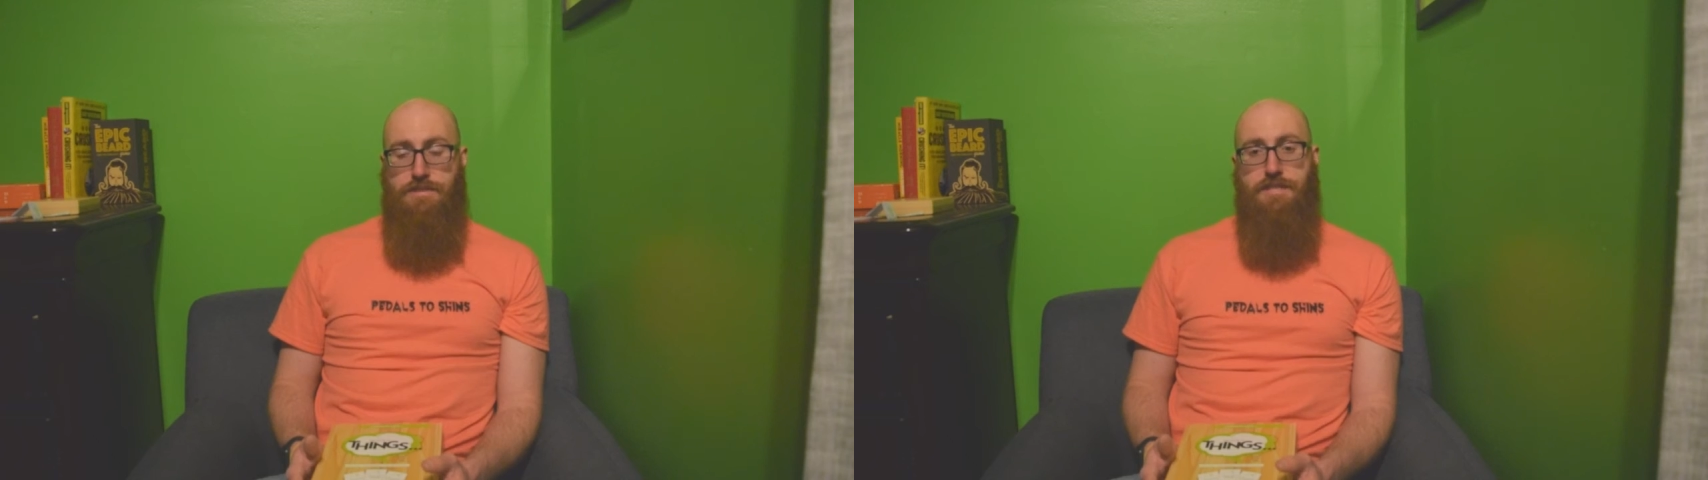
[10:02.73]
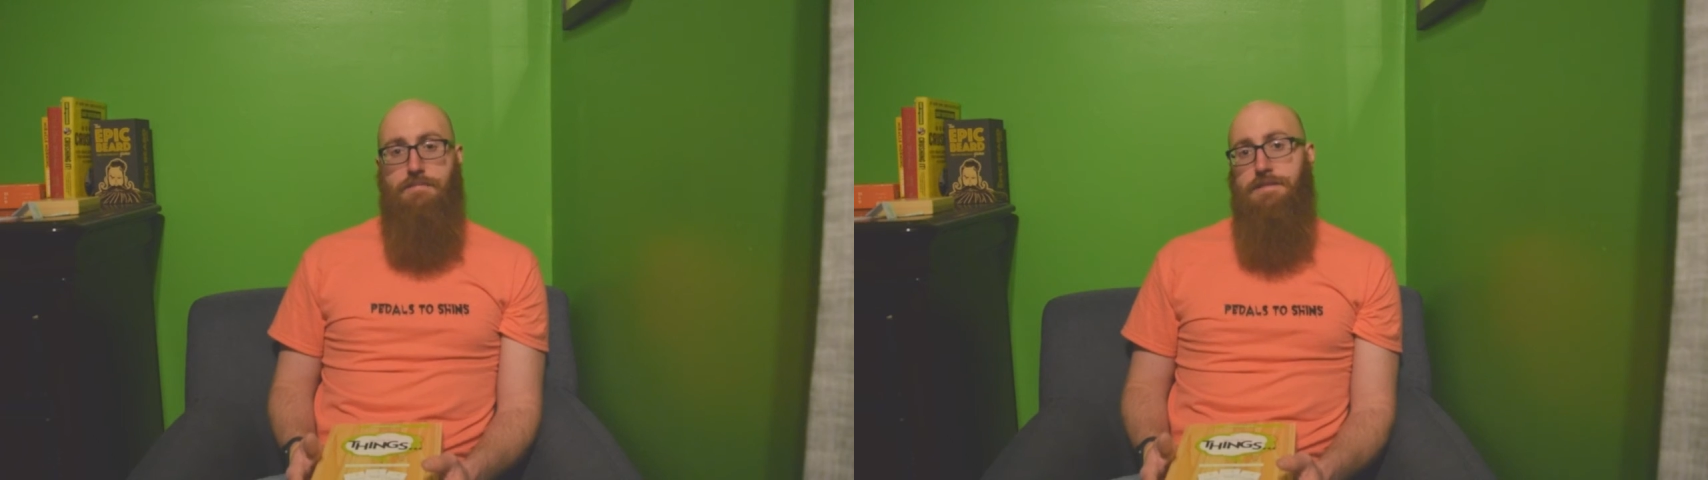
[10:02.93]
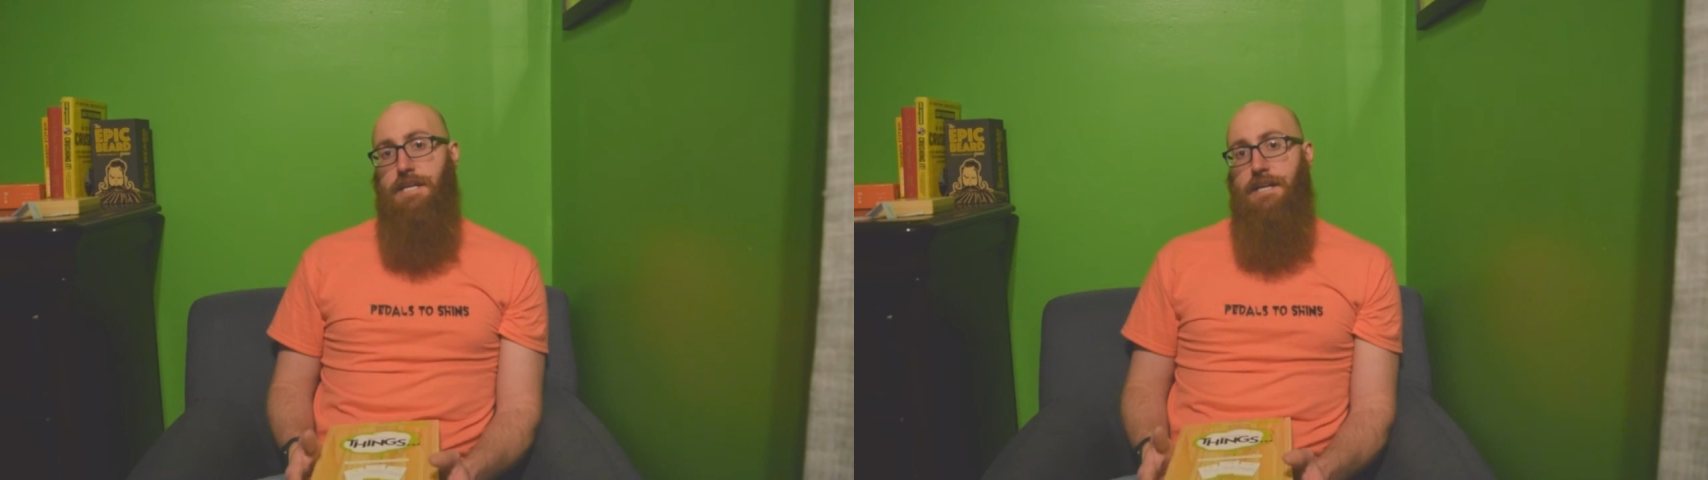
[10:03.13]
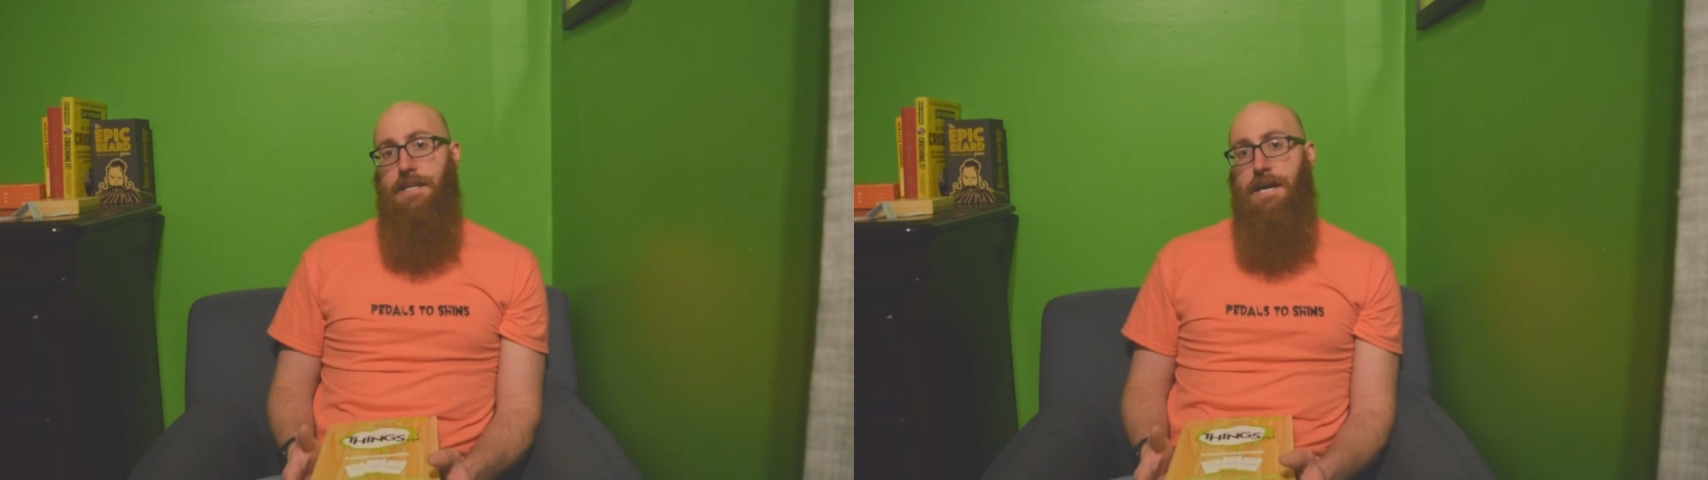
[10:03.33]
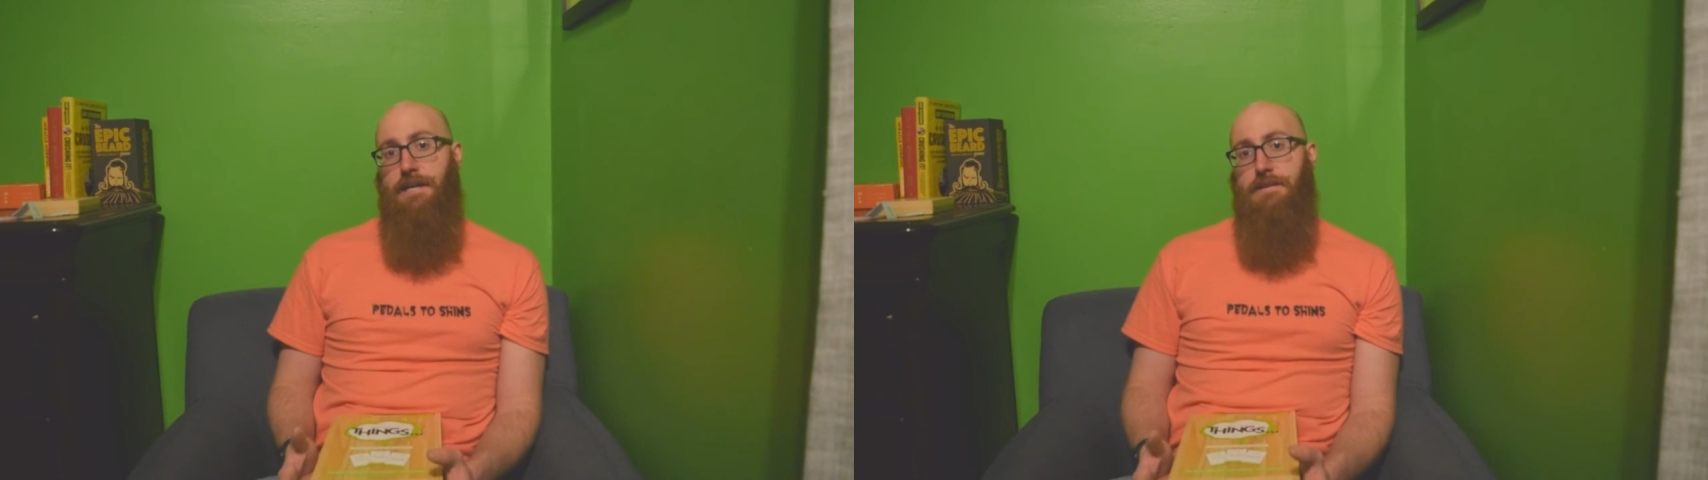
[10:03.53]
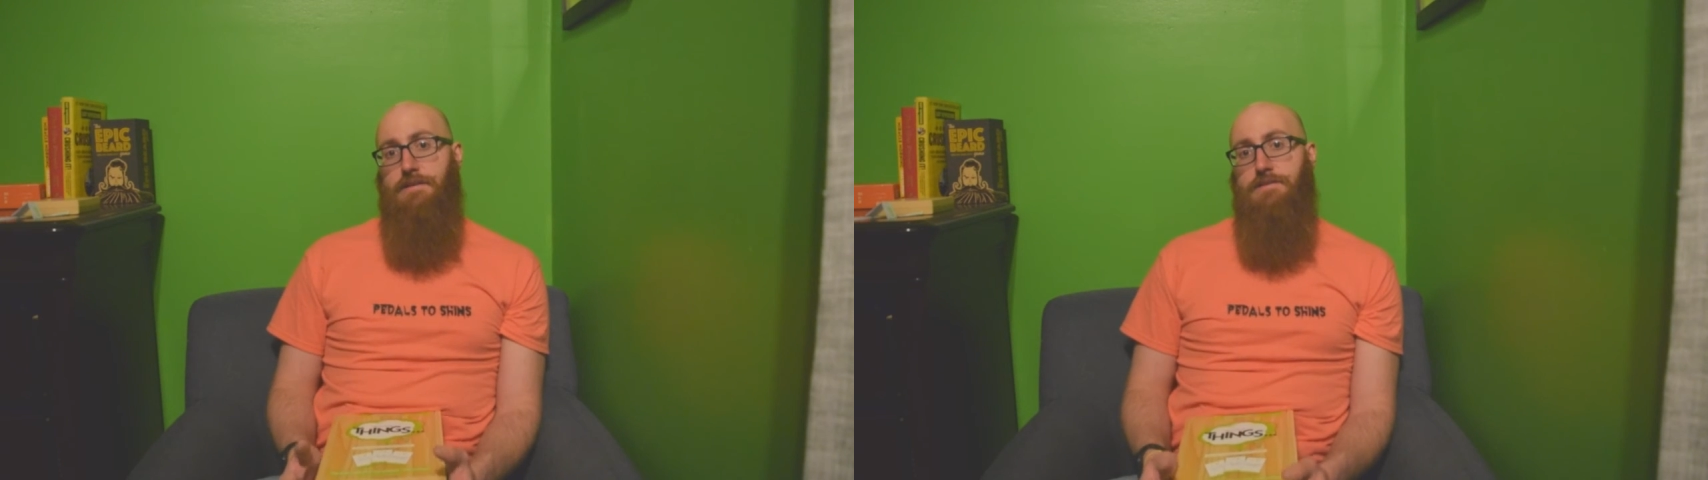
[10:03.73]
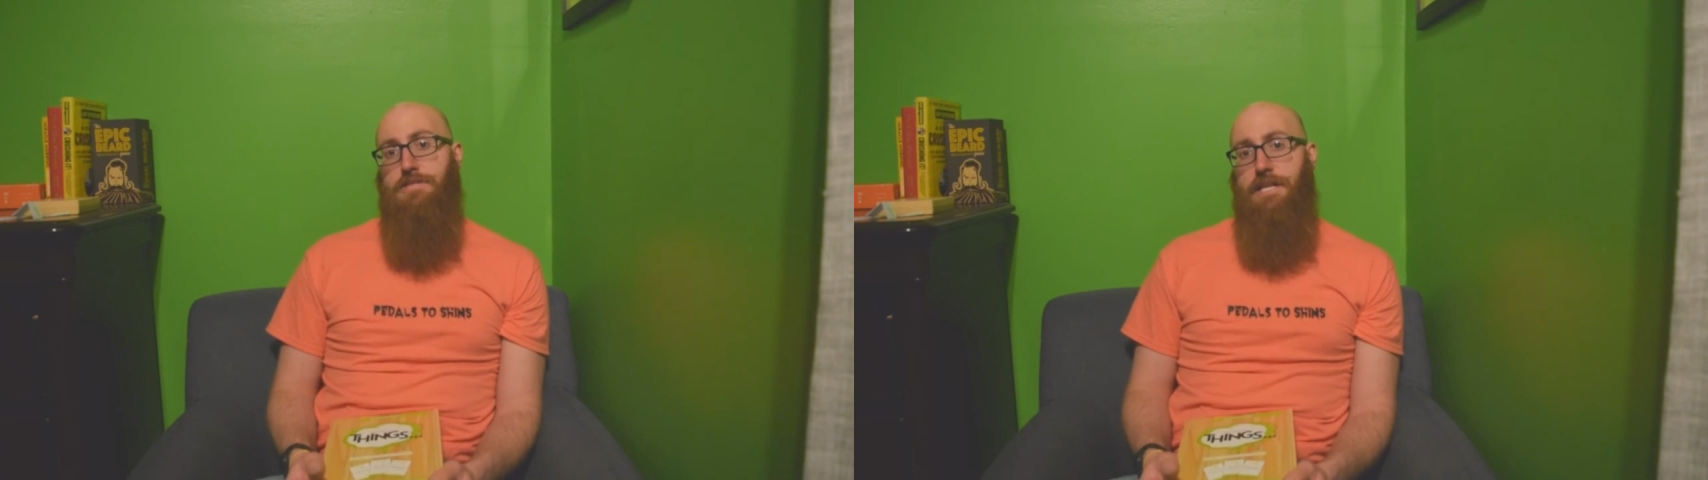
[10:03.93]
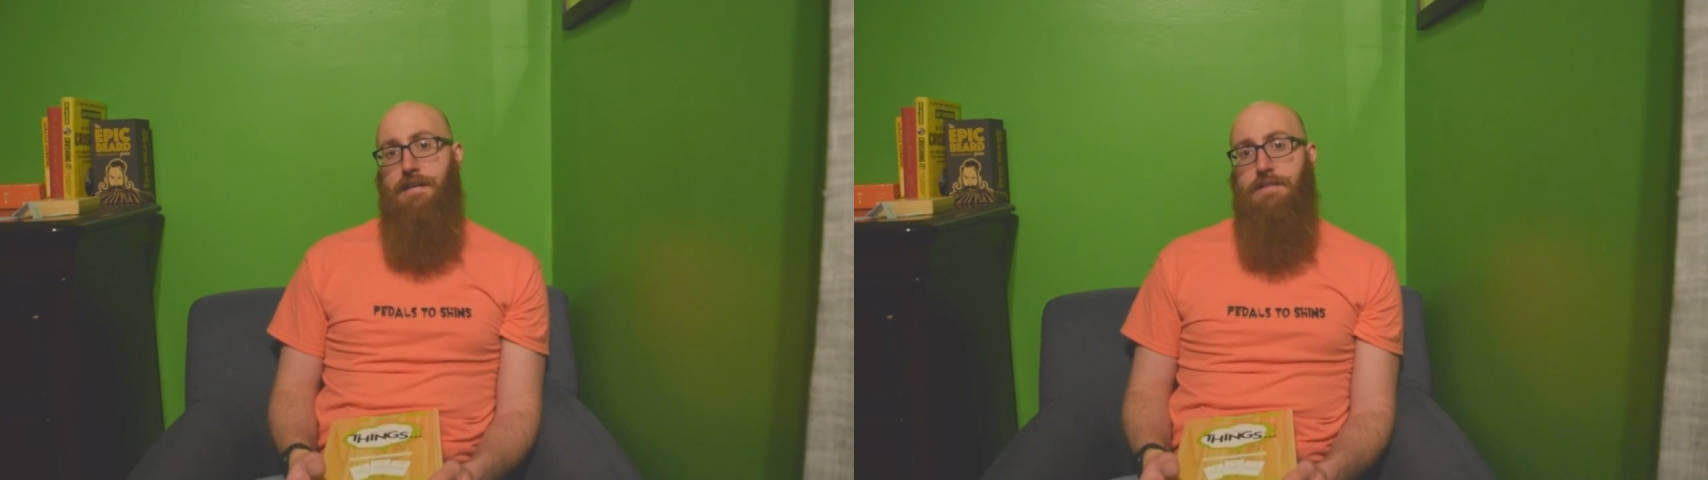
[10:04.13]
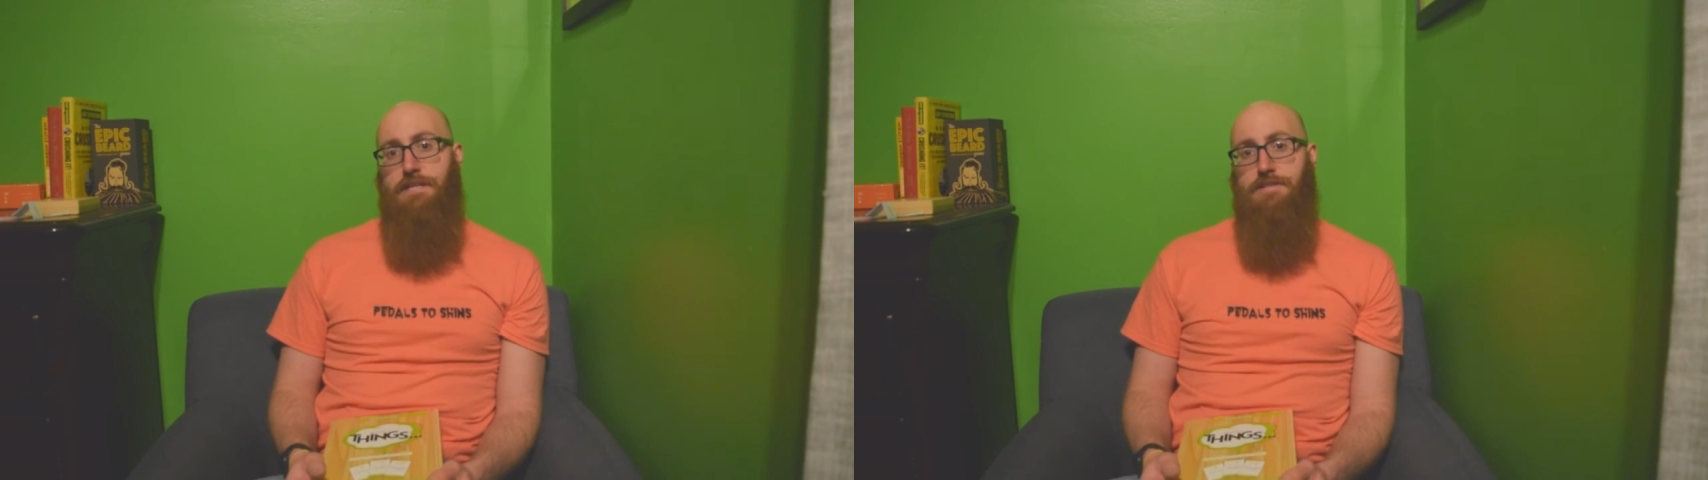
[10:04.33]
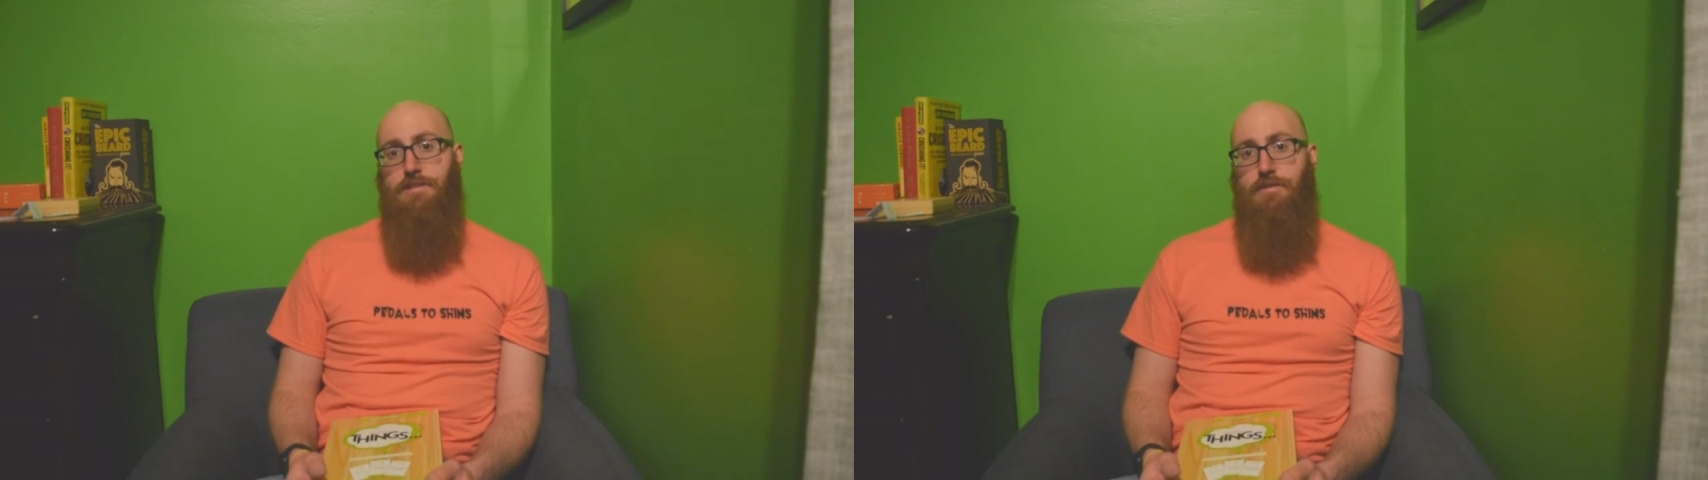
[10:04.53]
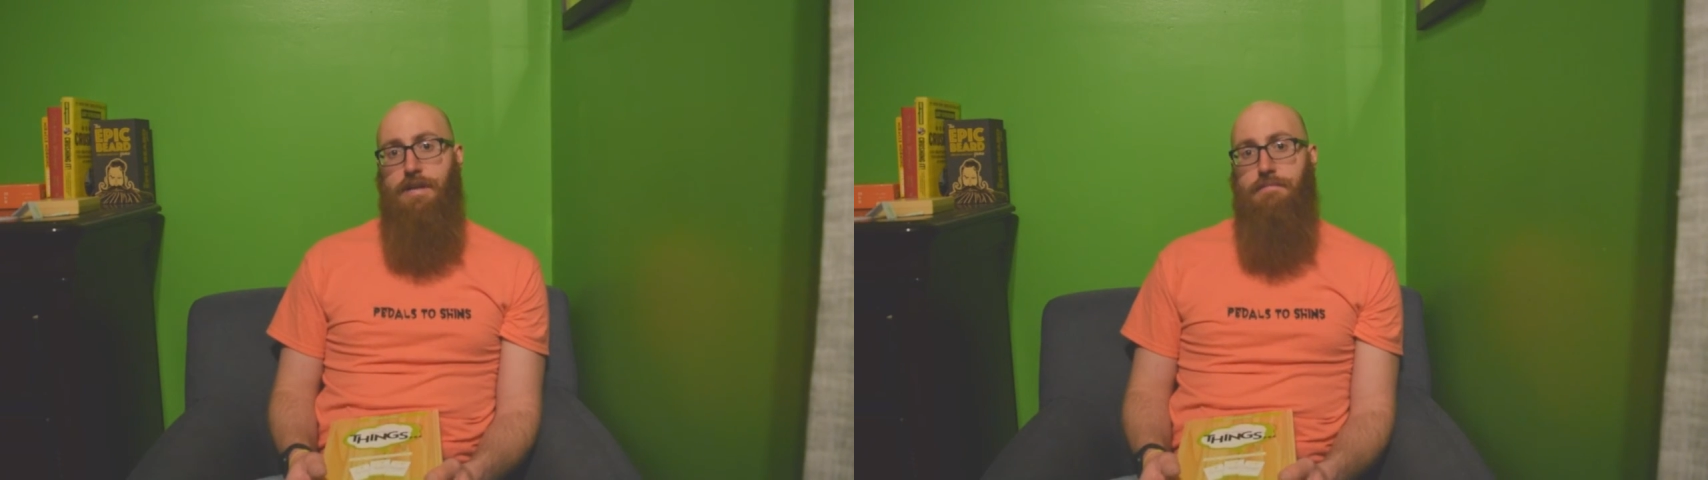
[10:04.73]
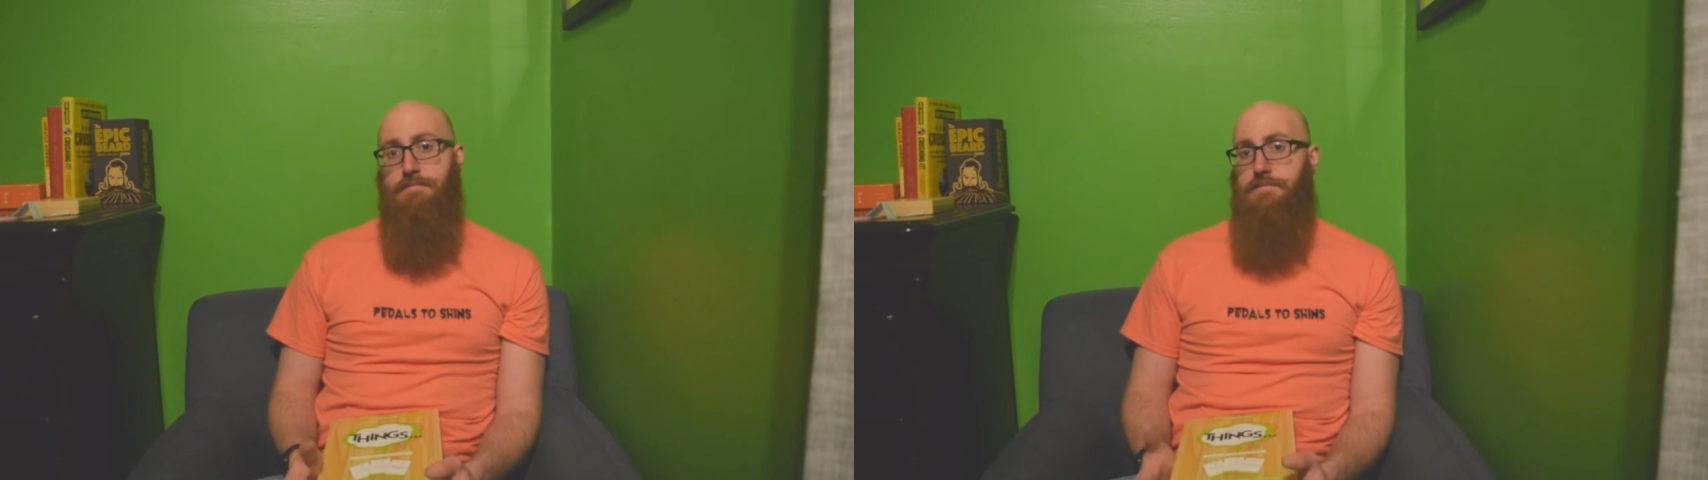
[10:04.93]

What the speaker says: to stay up to date on that, check out the Instagram,